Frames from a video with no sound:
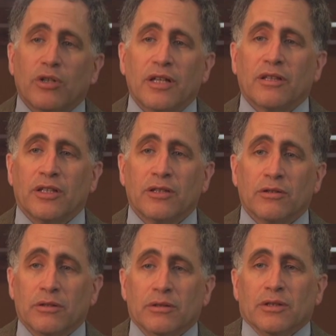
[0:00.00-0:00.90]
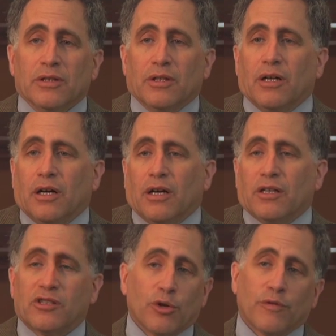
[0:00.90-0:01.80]
and legal
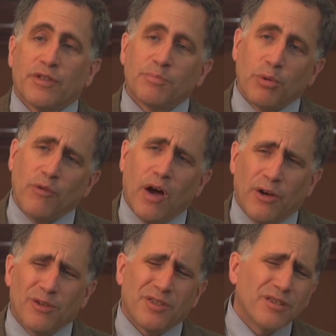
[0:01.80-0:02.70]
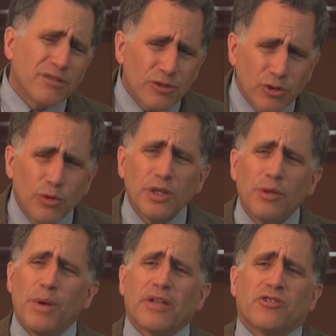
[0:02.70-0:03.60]
service providers, and doing the
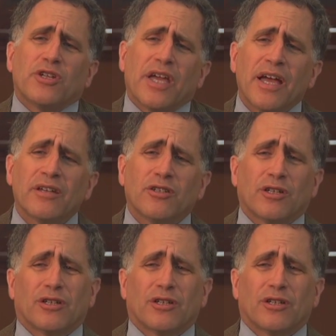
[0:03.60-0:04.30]
best you can to